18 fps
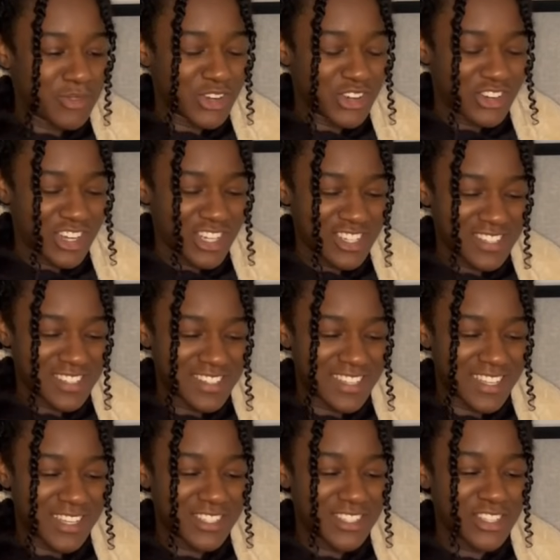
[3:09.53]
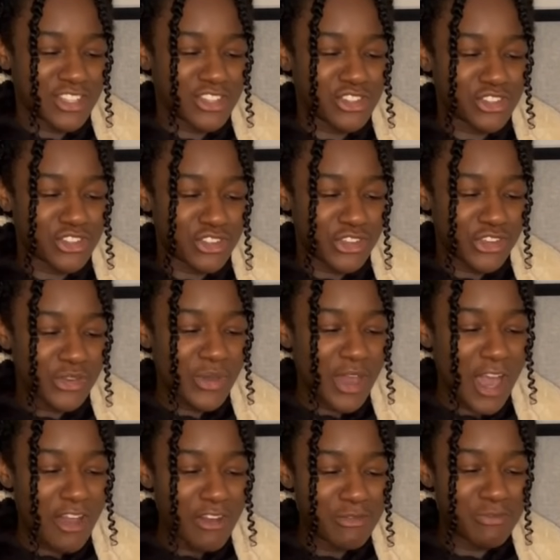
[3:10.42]
progression status. You
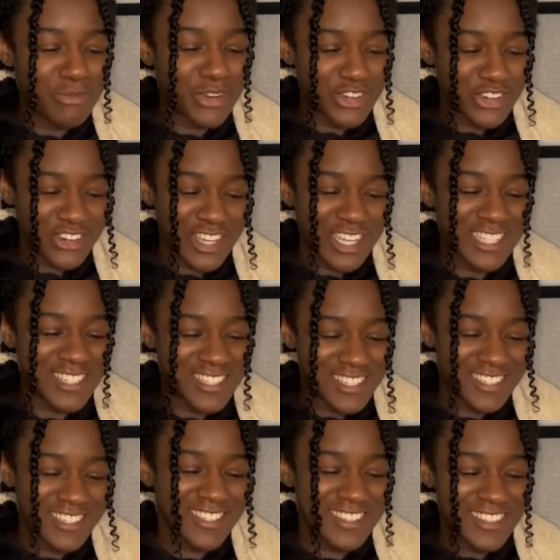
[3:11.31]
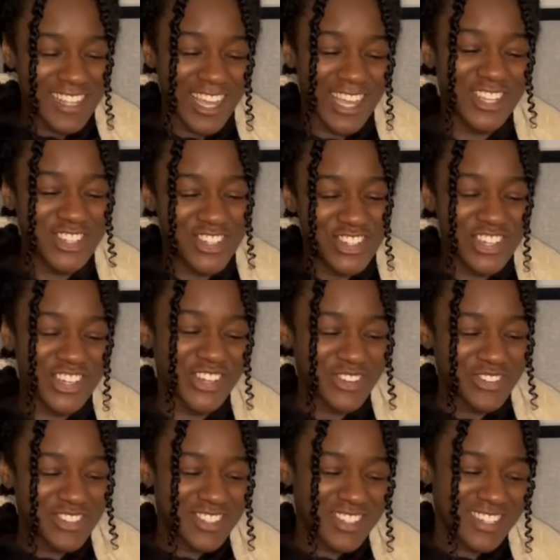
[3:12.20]
have progressed to the next year
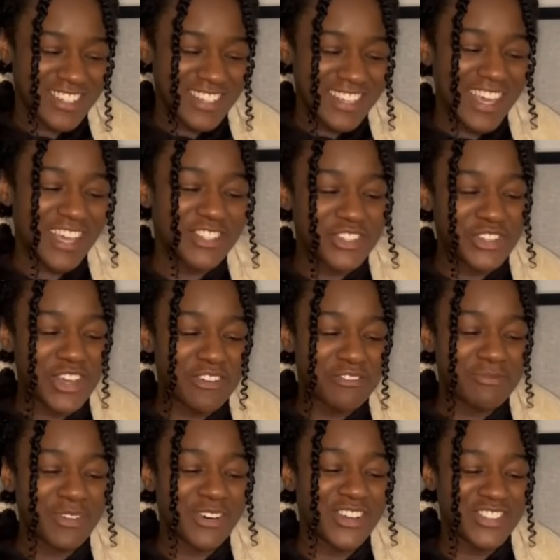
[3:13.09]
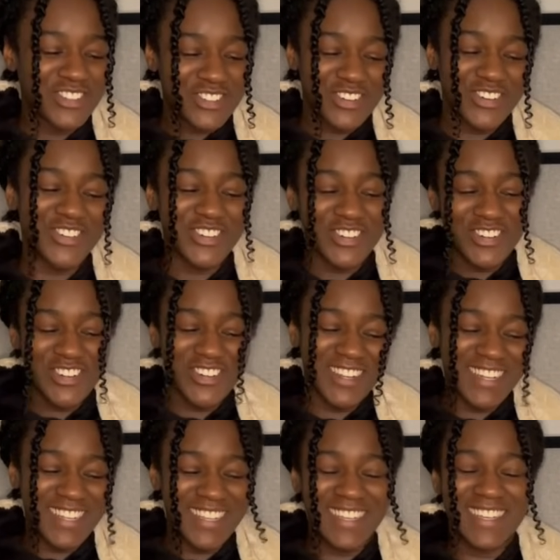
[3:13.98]
of study as you have passed all your
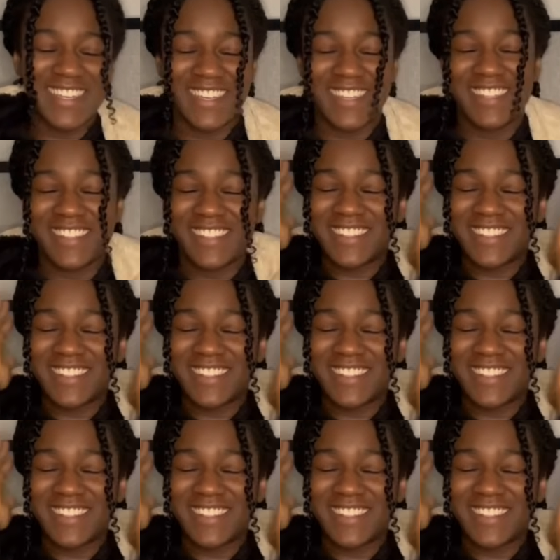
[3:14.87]
credits.